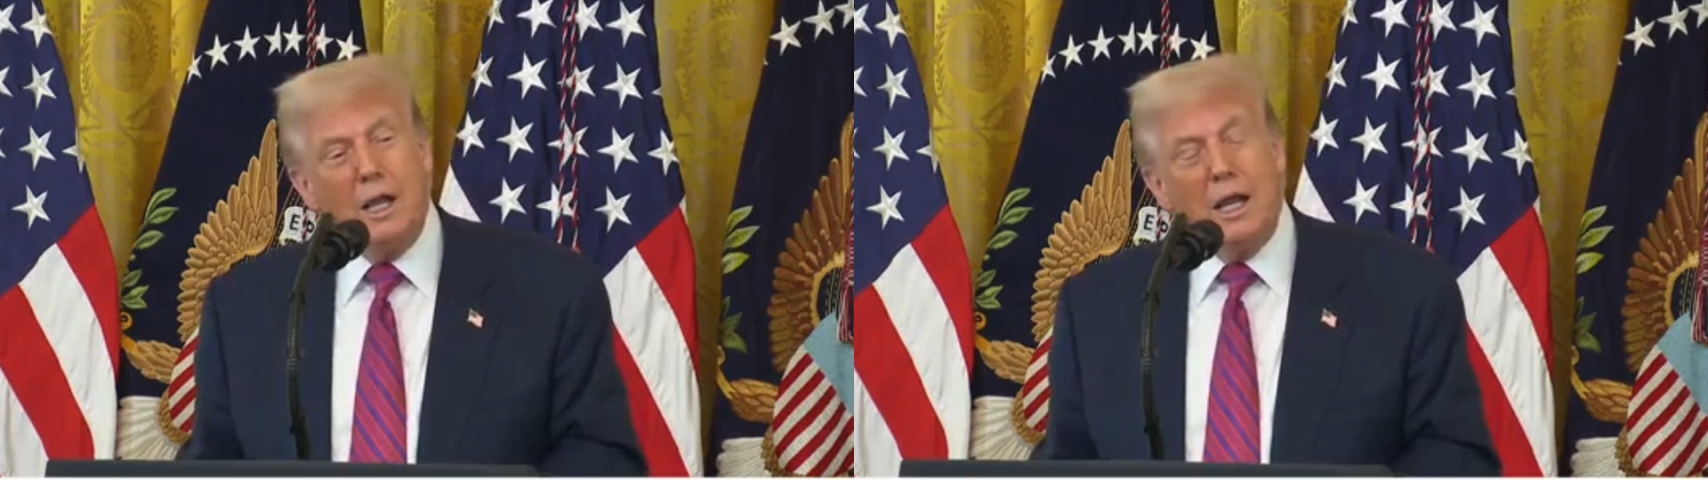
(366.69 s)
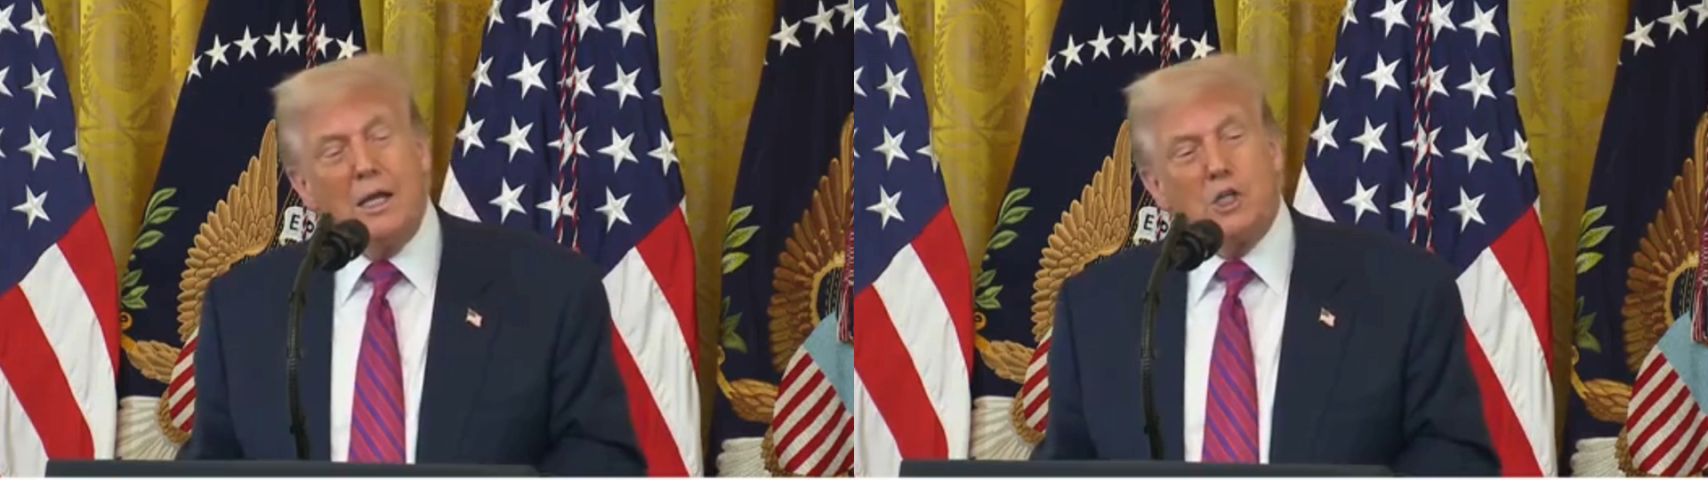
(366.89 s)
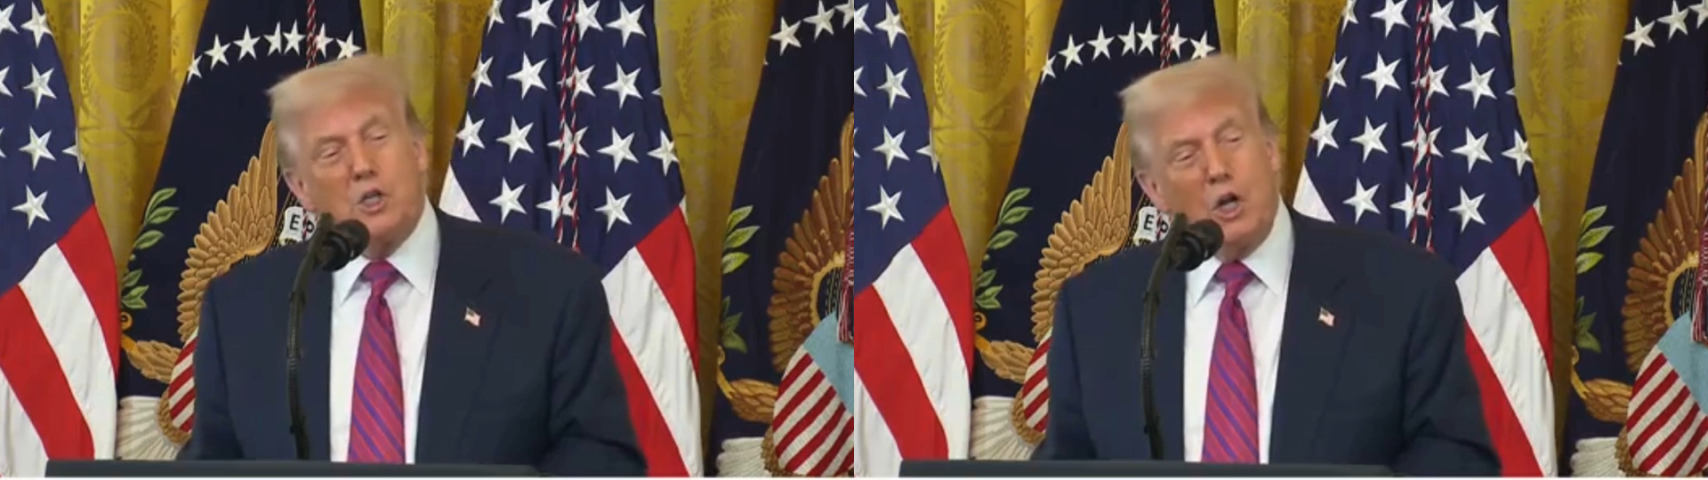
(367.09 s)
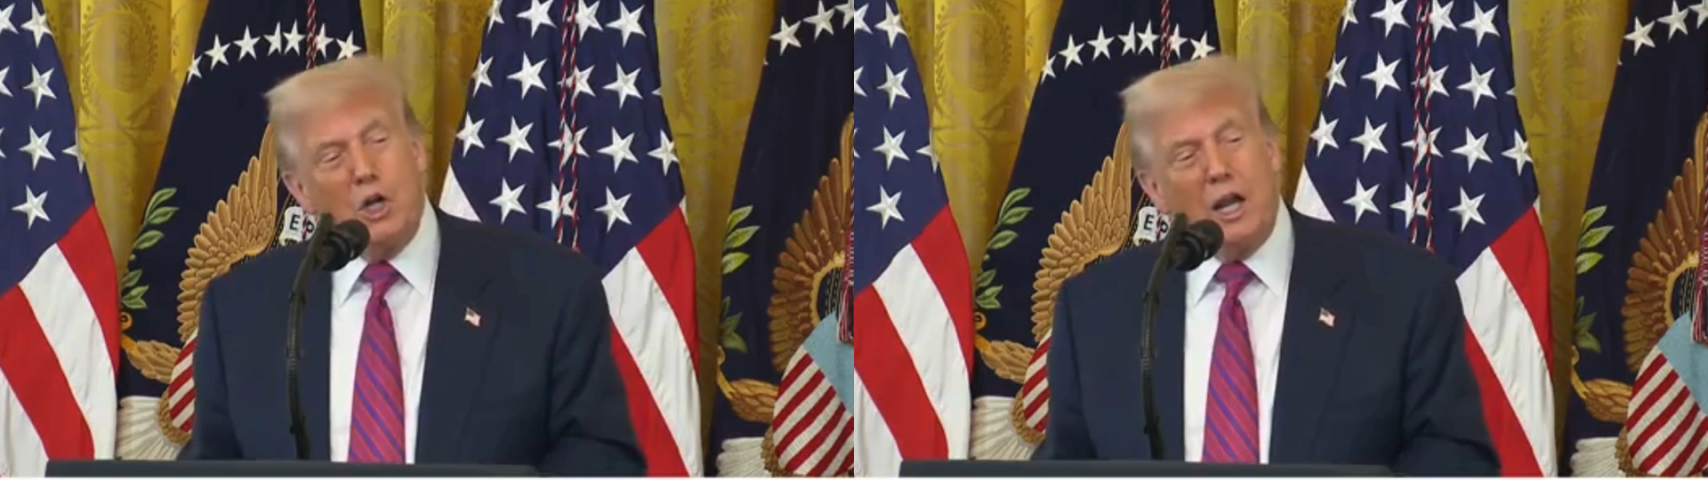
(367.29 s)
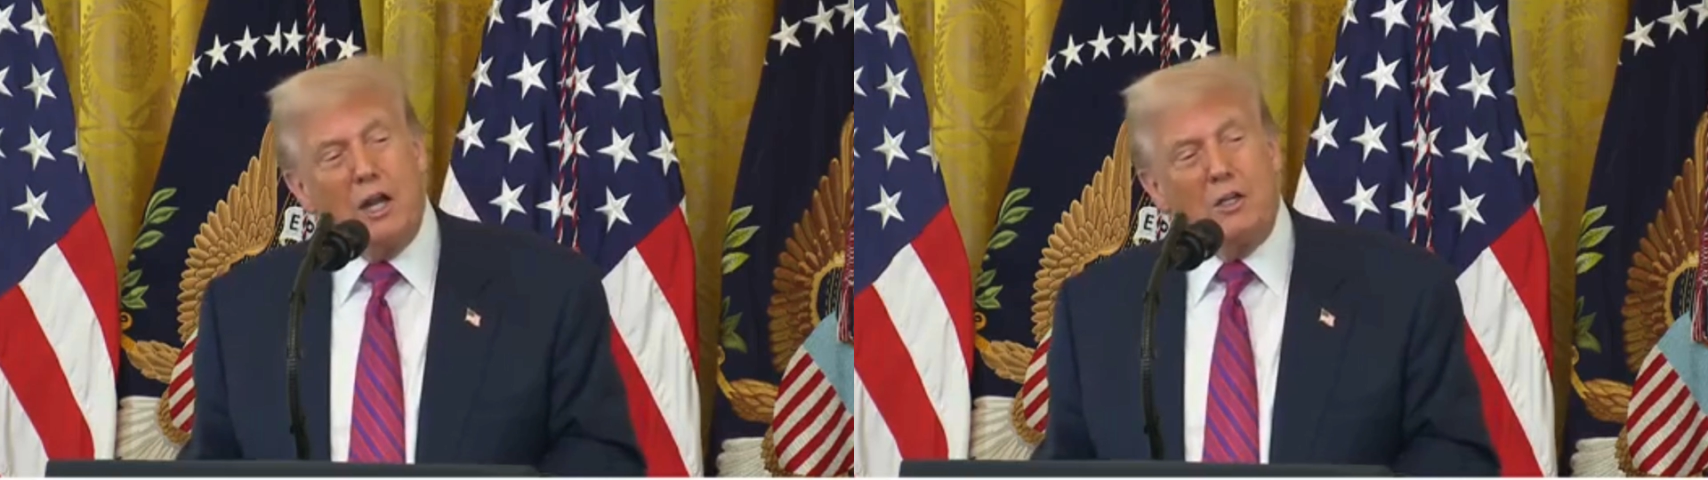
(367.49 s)
And he's
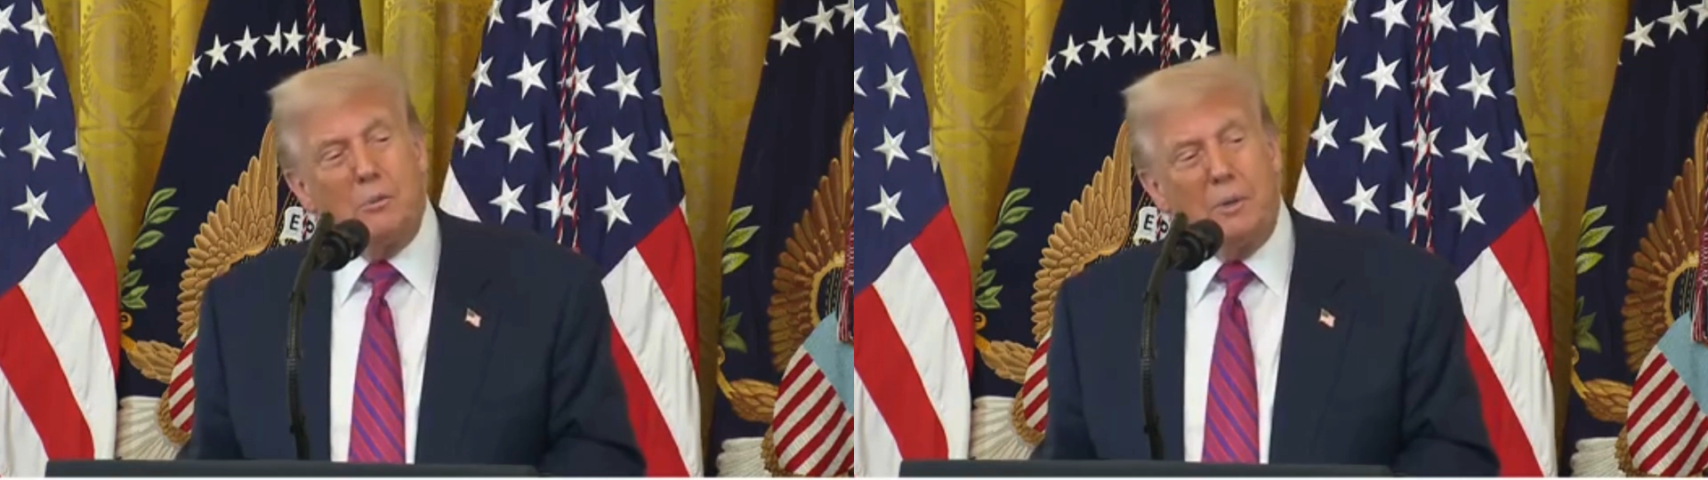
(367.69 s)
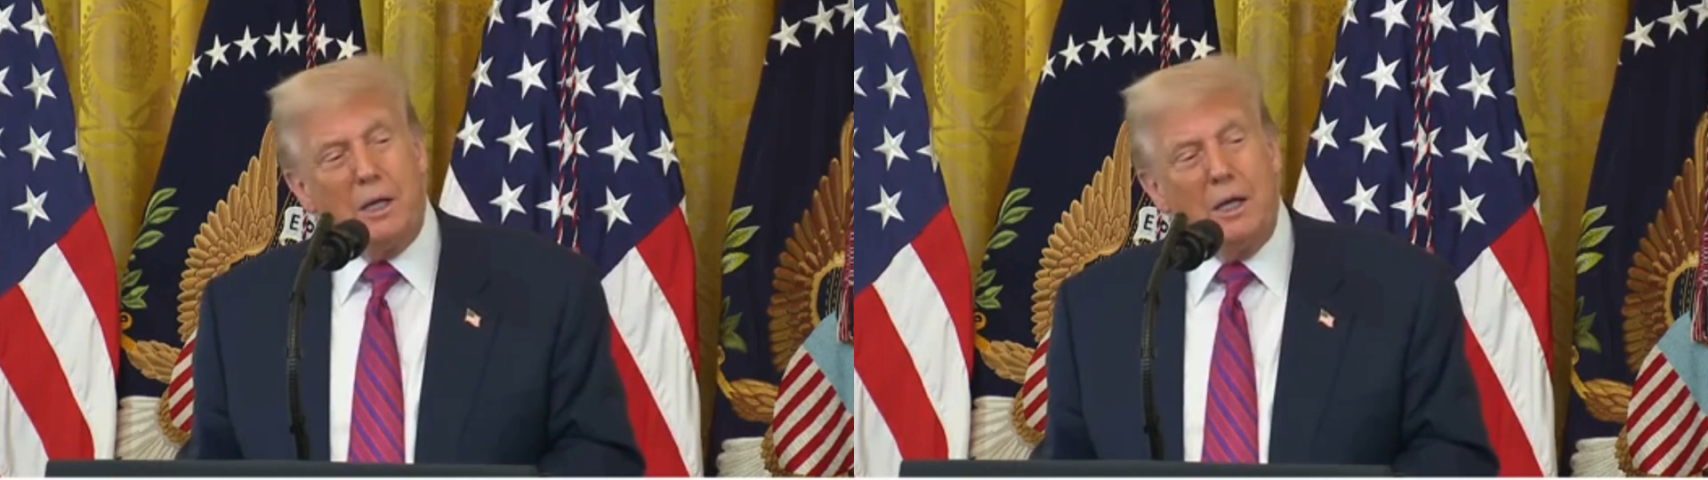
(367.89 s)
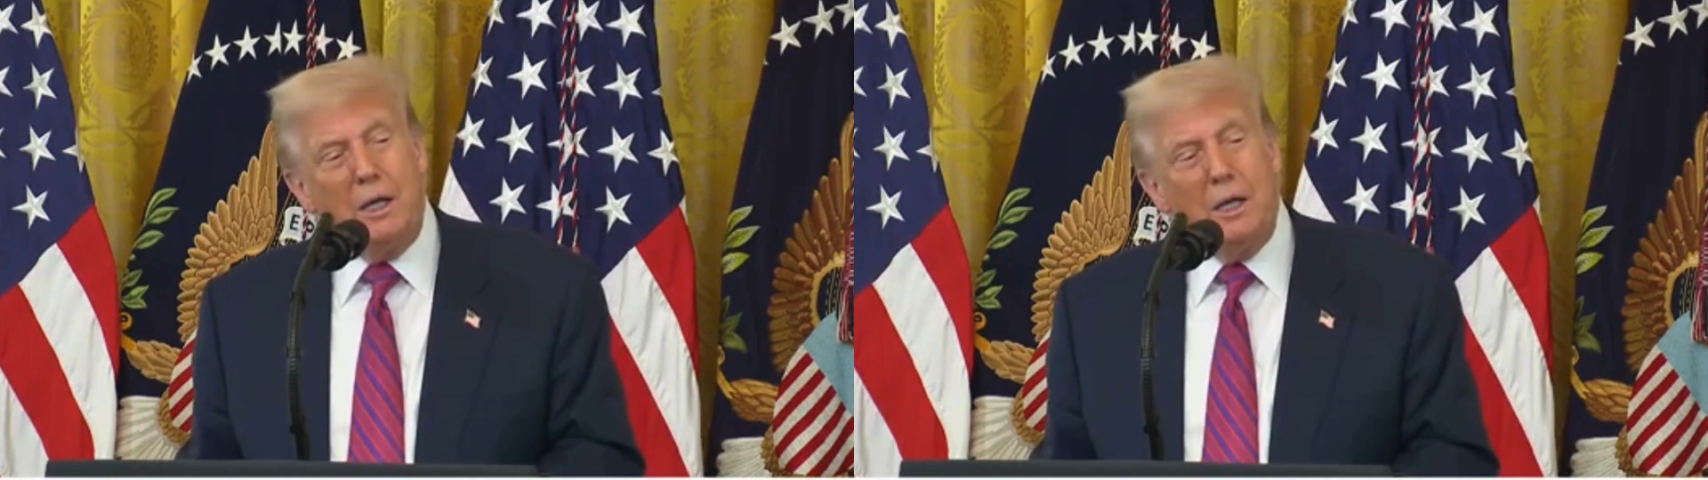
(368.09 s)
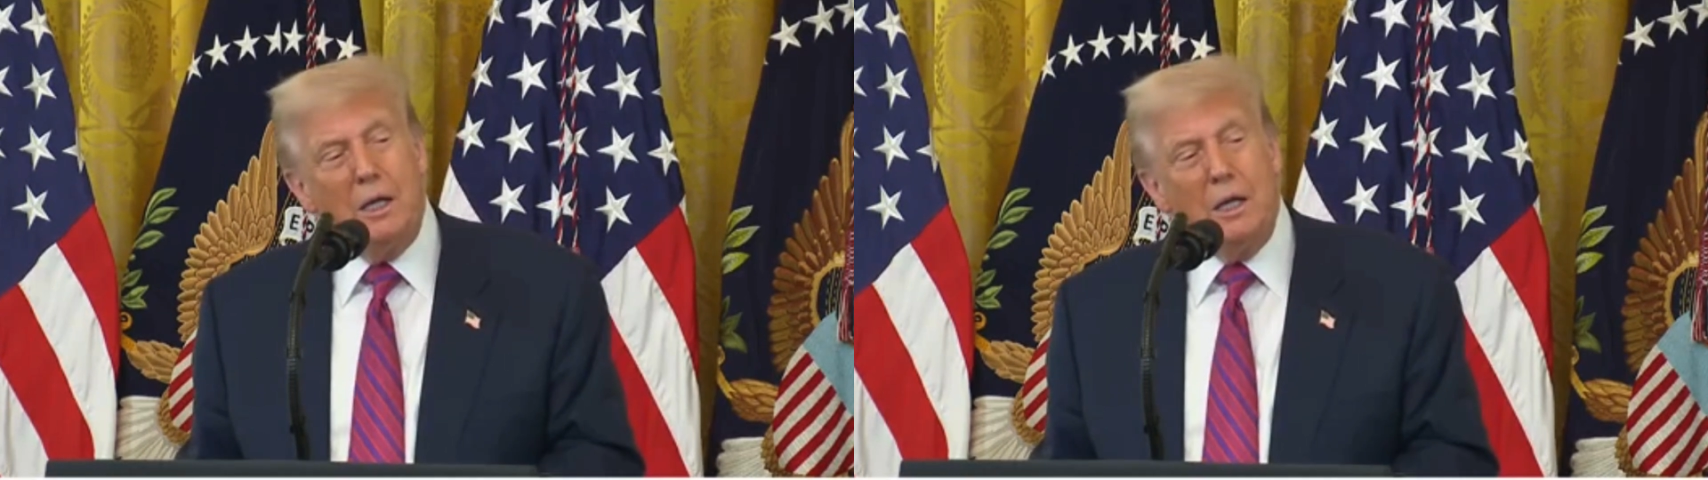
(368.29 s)
turned out to be